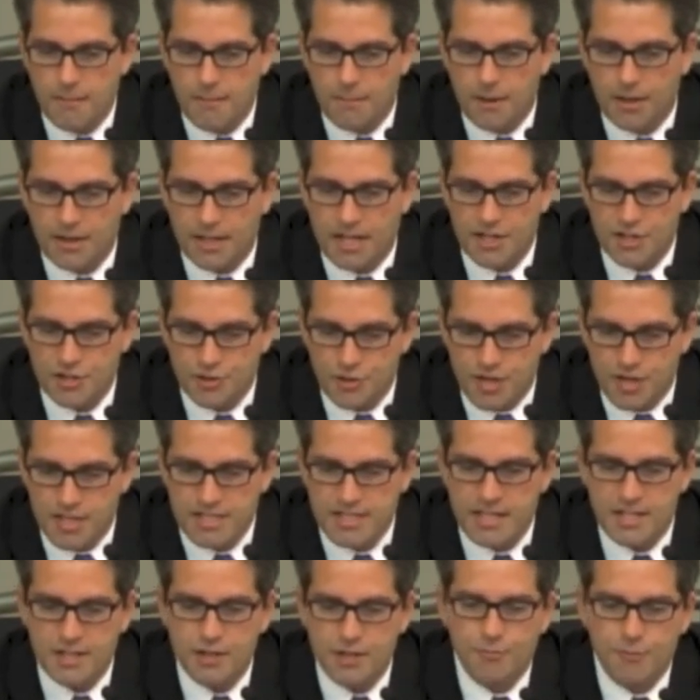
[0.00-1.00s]
but I
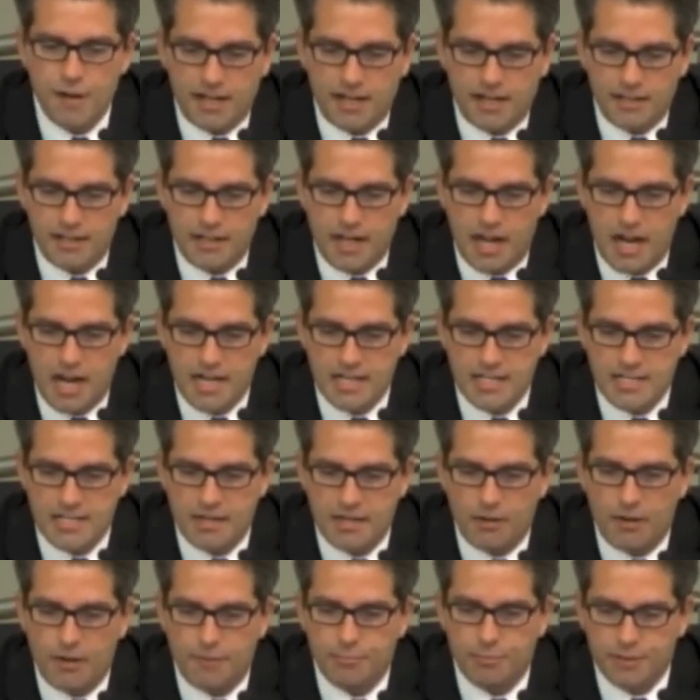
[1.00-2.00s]
trust that you recognize
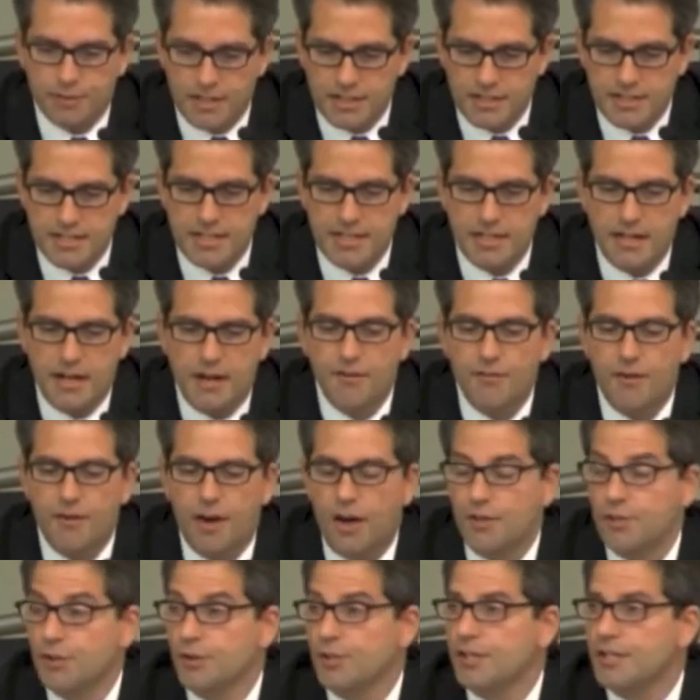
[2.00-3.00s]
there are plenty of
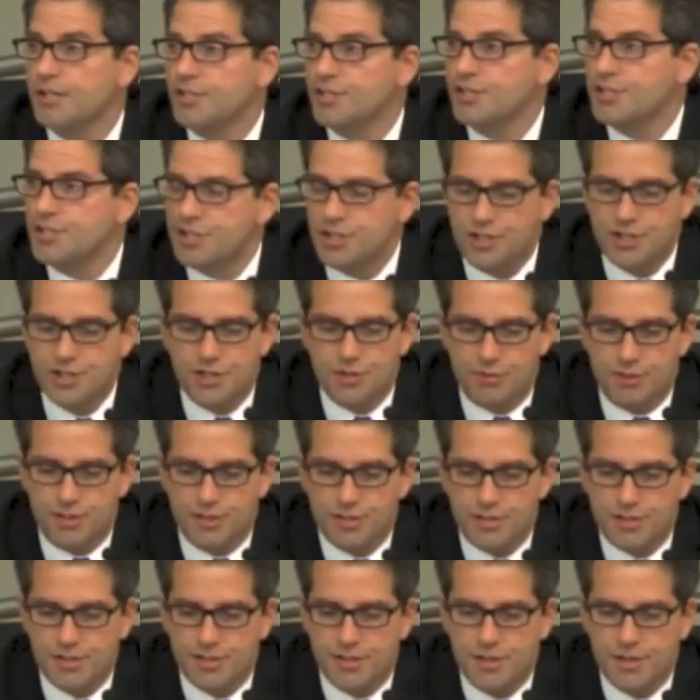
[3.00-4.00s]
other
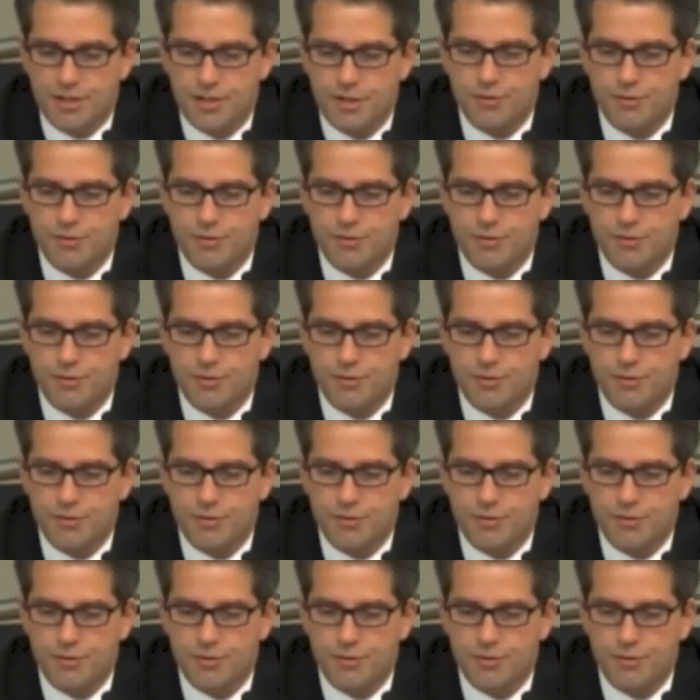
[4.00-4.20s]
constituents